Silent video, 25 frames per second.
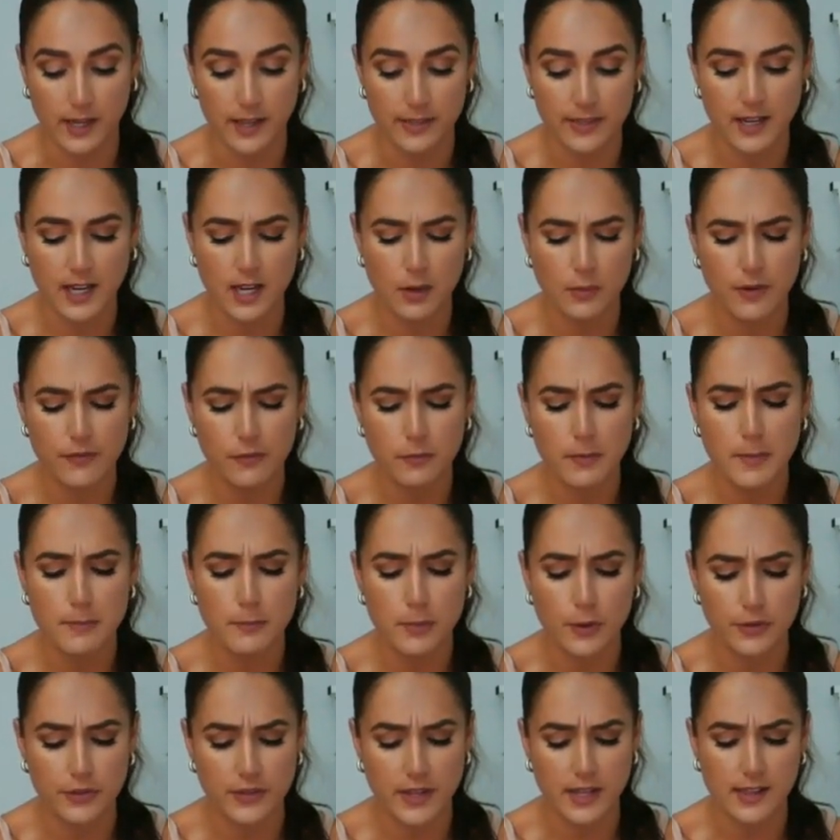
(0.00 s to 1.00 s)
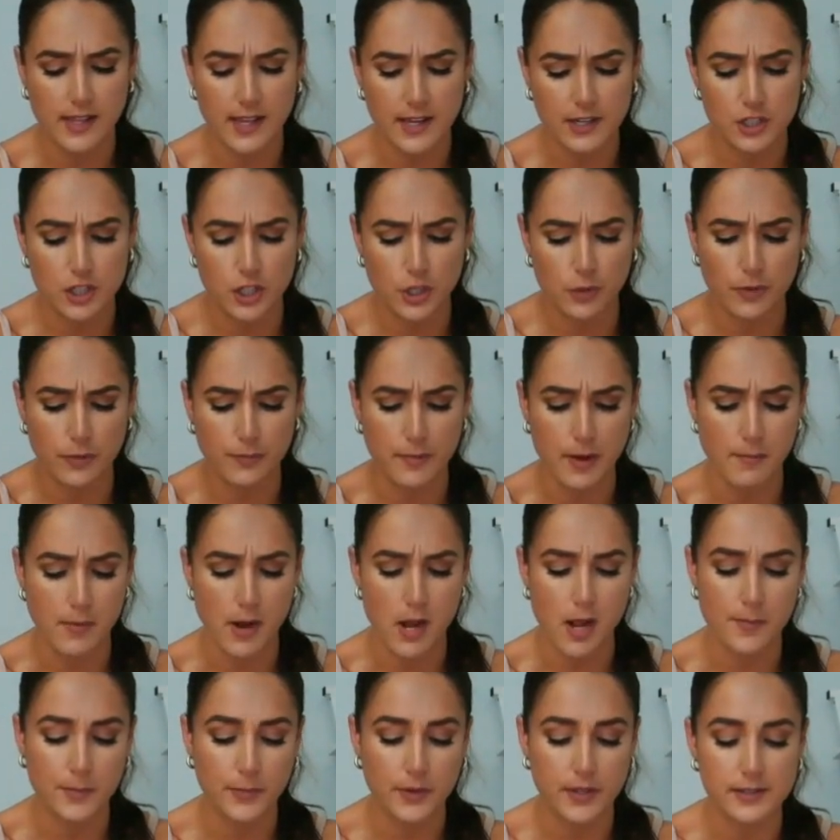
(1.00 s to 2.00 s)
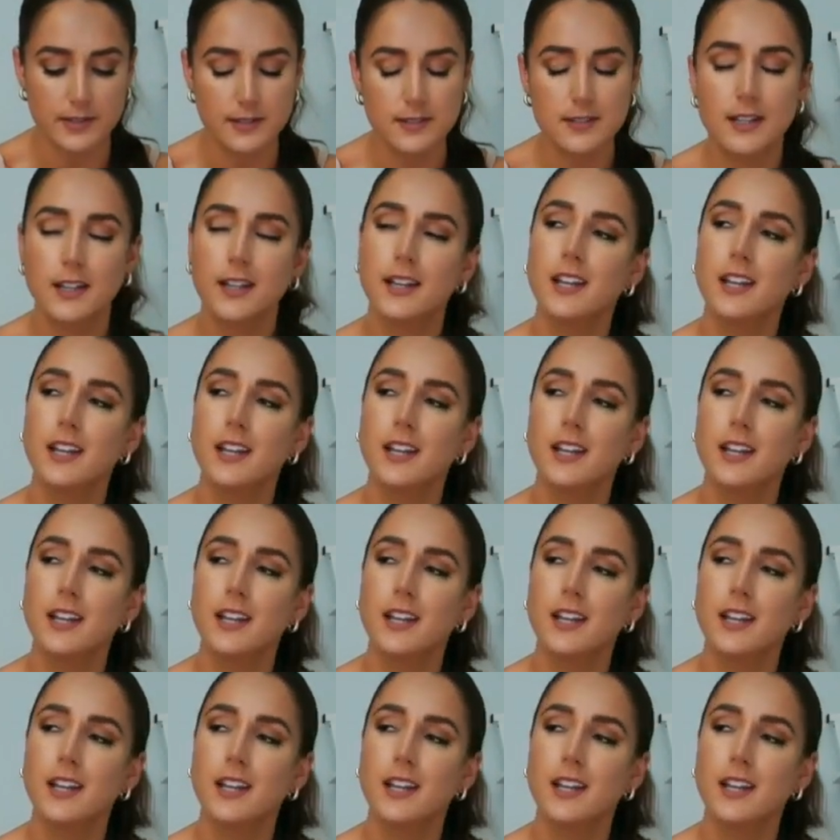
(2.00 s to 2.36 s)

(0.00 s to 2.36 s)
I think I went for my birthday last year with my mom because